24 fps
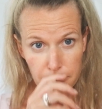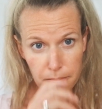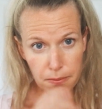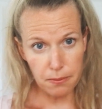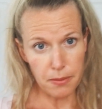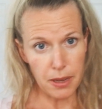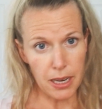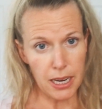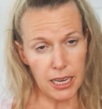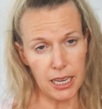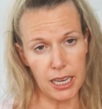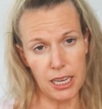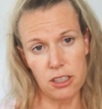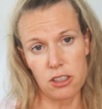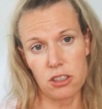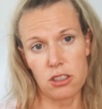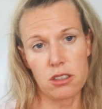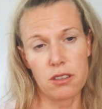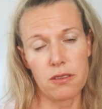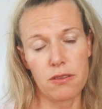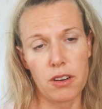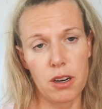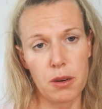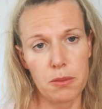
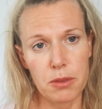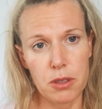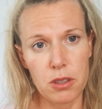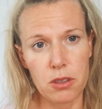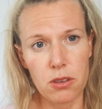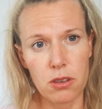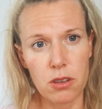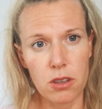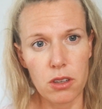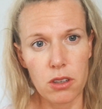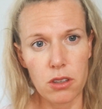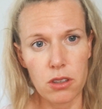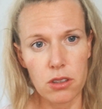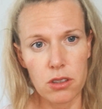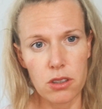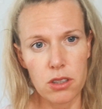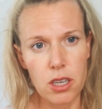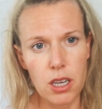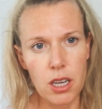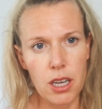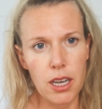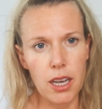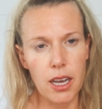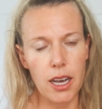medications and pharmaceuticals,
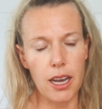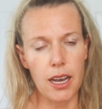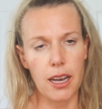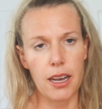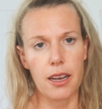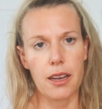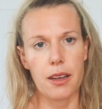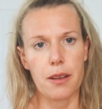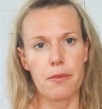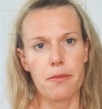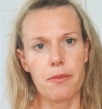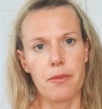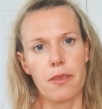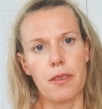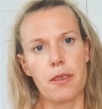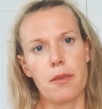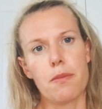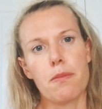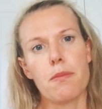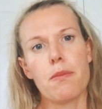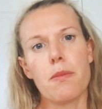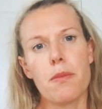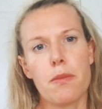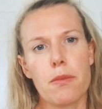
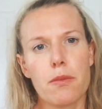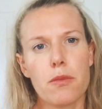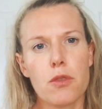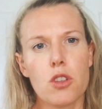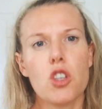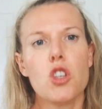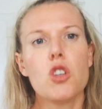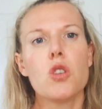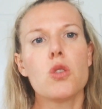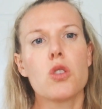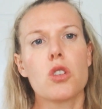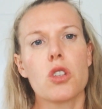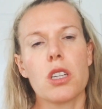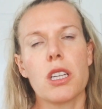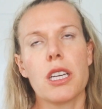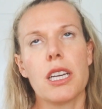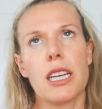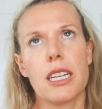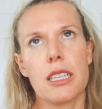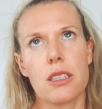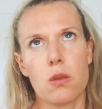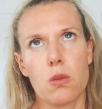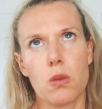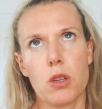usually
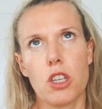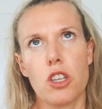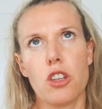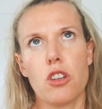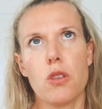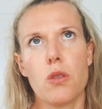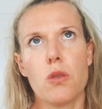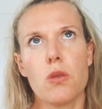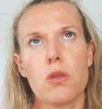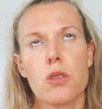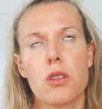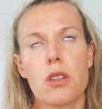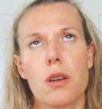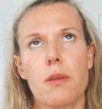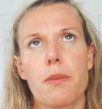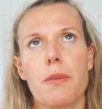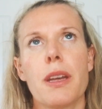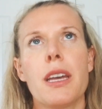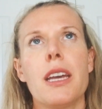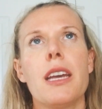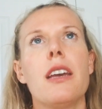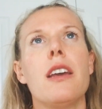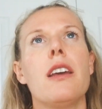it's when you use them